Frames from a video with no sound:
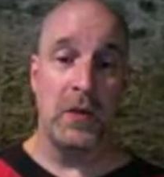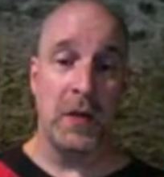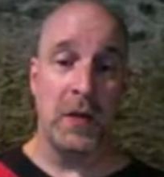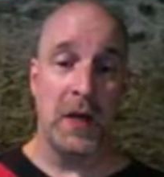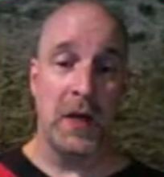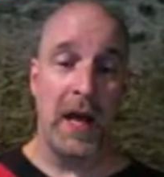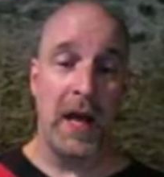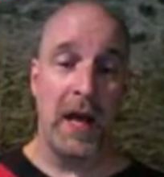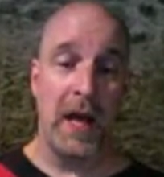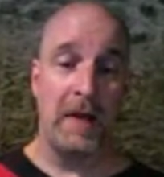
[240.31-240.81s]

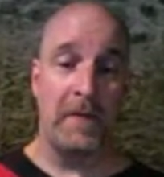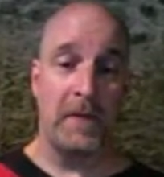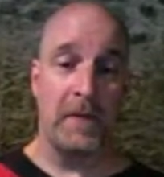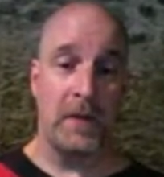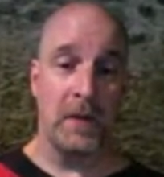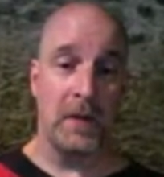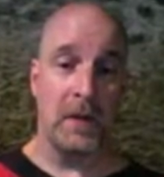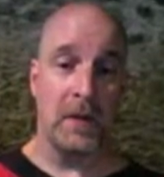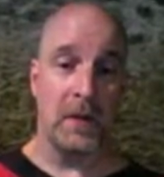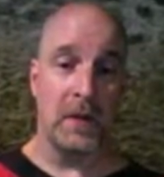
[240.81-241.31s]
can
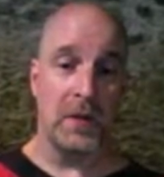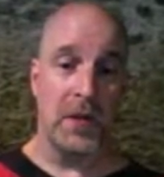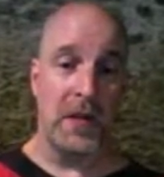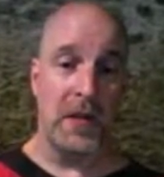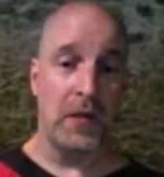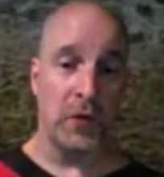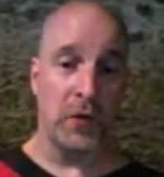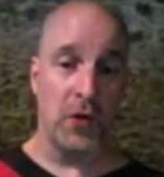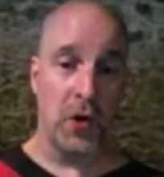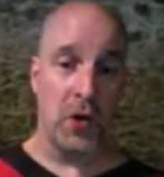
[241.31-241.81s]
have a
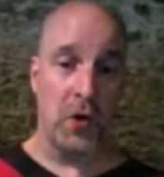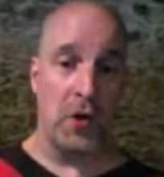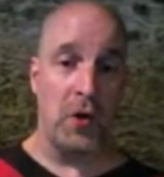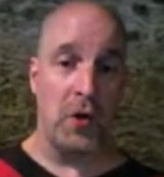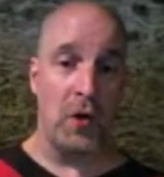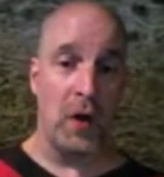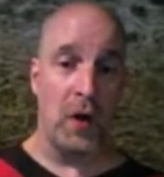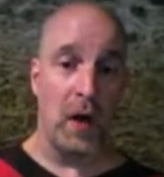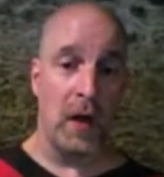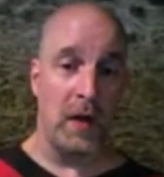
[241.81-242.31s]
signal
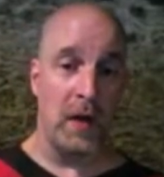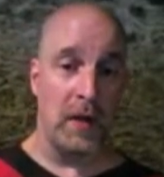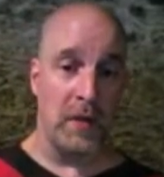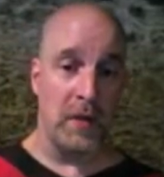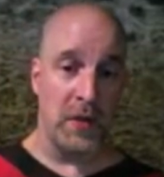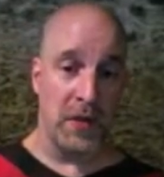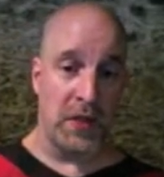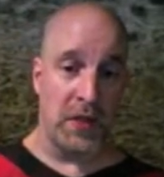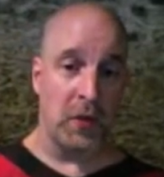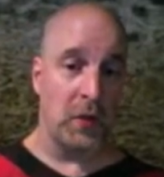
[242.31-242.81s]
turn on, and
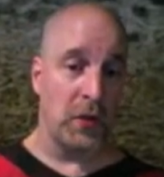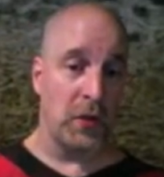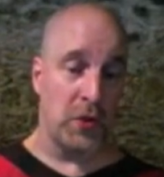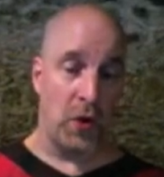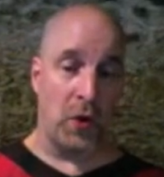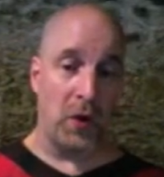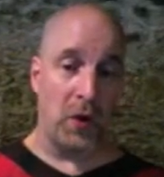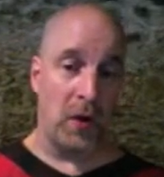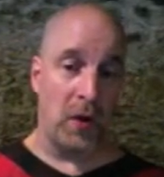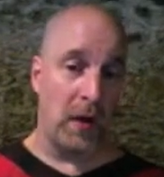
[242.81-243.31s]
the signal can
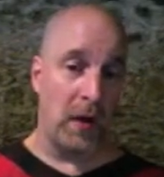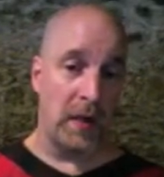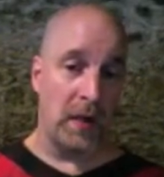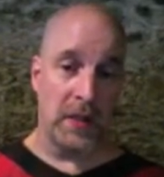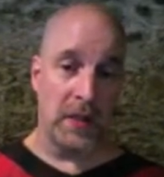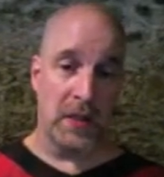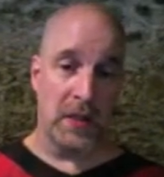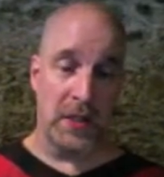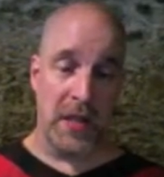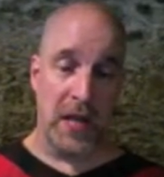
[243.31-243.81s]
turn on
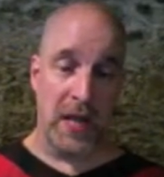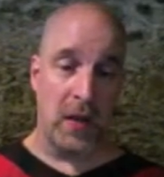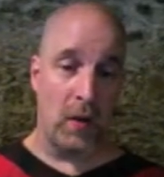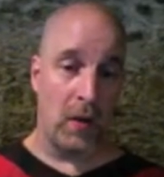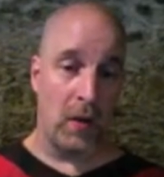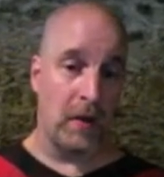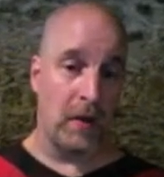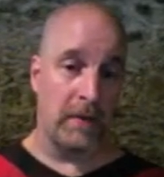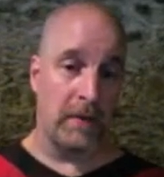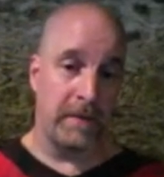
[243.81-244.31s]
and stay
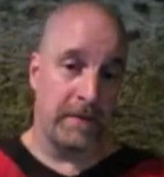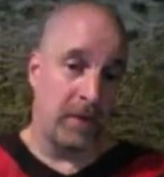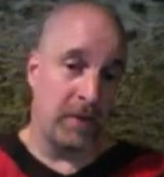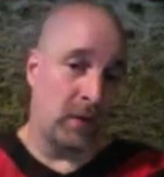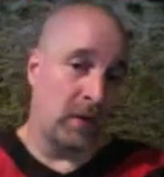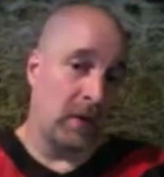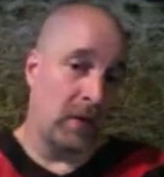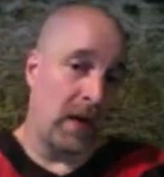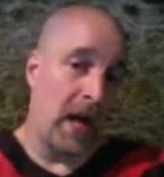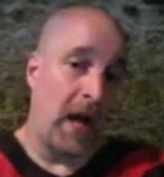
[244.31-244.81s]
on
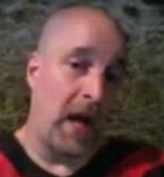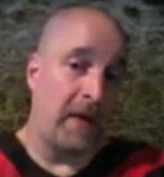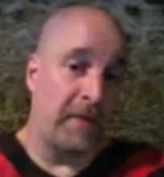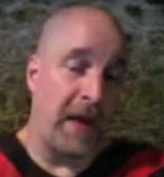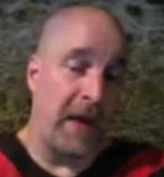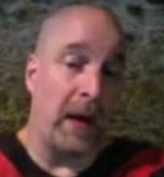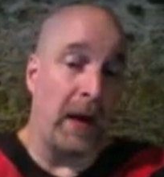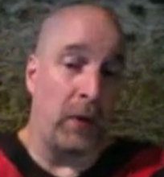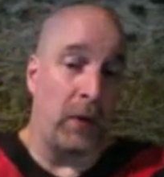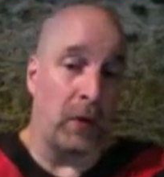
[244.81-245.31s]
for
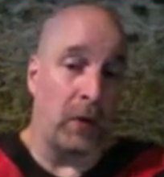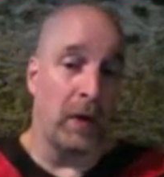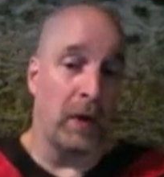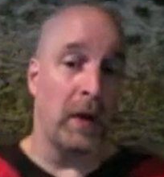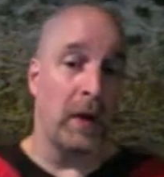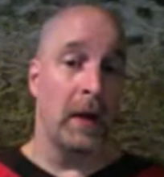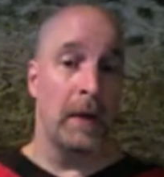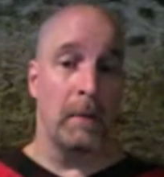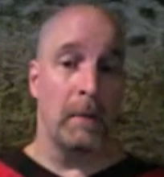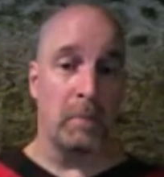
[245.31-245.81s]
half an hour.
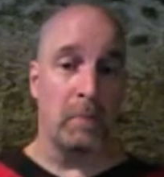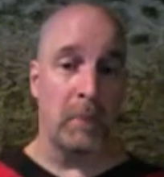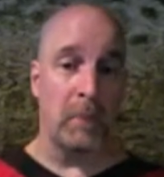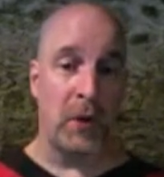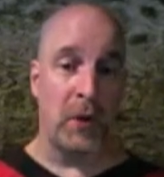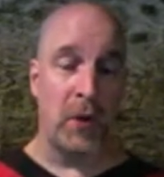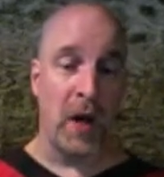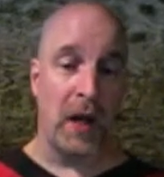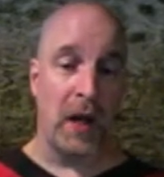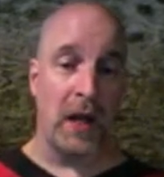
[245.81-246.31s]

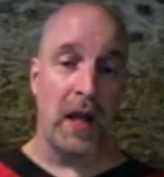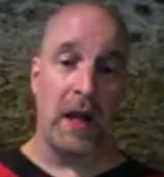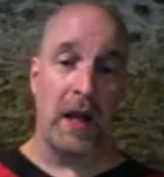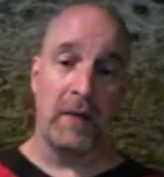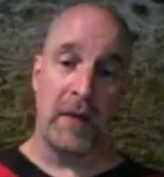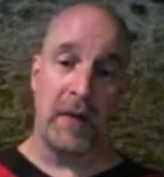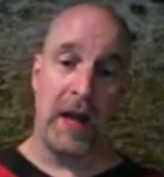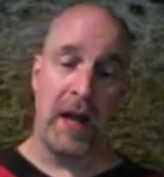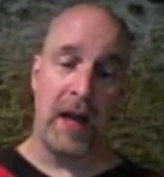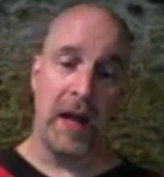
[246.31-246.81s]
But you're not going to
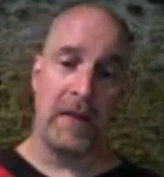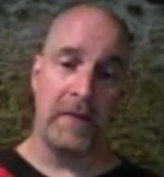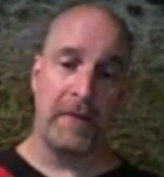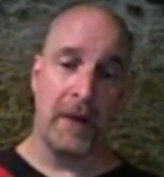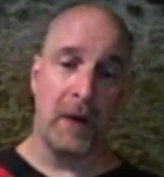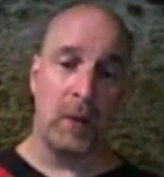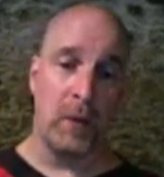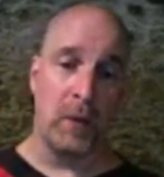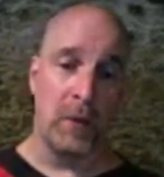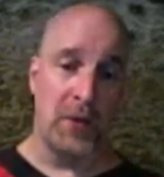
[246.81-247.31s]
have a half
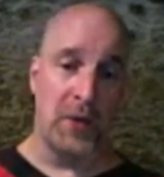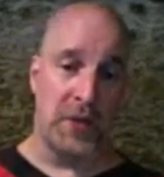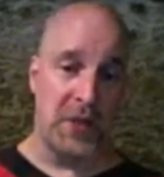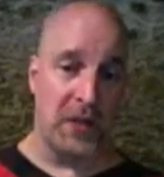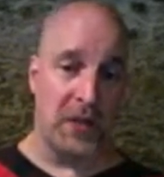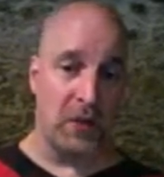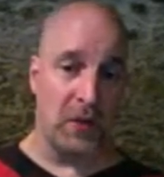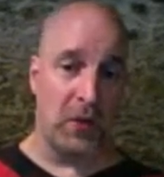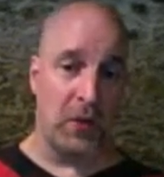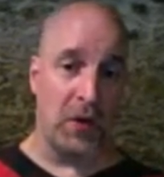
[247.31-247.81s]
an hour worth of
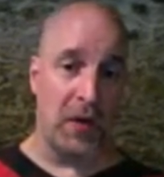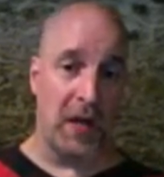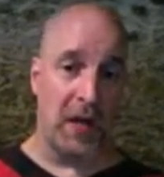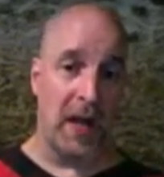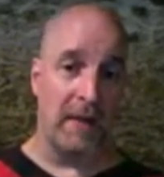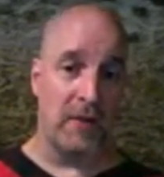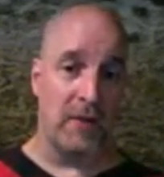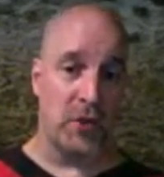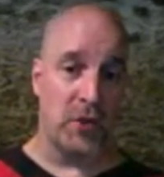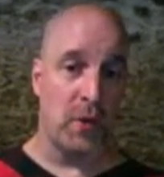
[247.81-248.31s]
signal. You're going to
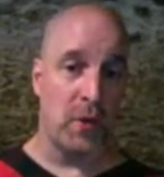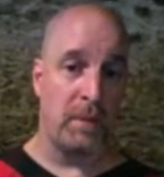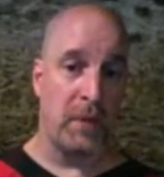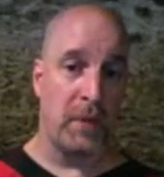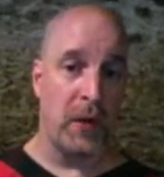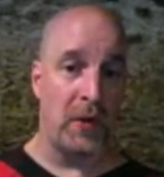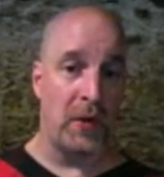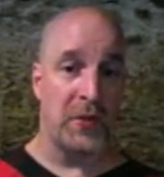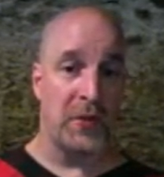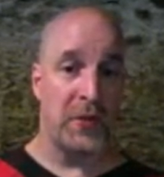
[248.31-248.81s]
have a short
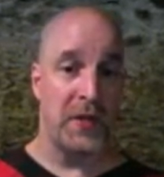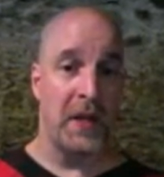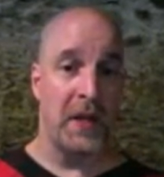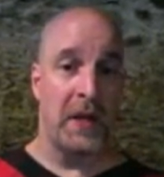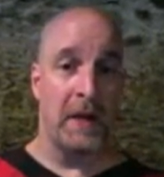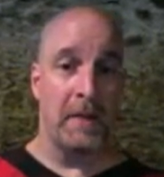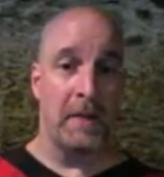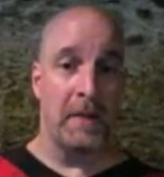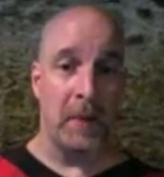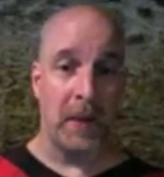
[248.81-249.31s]
pulse,
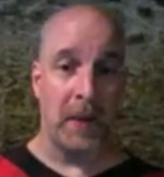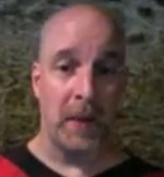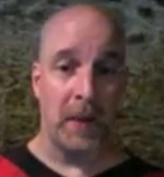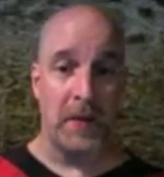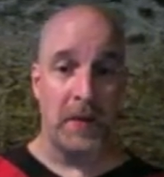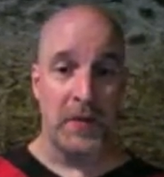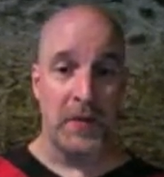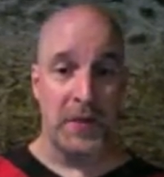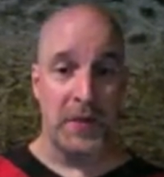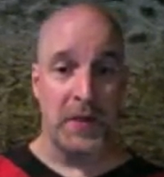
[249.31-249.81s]

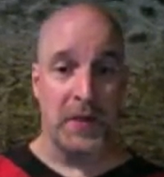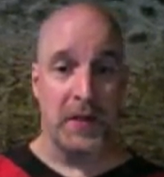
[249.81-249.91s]
because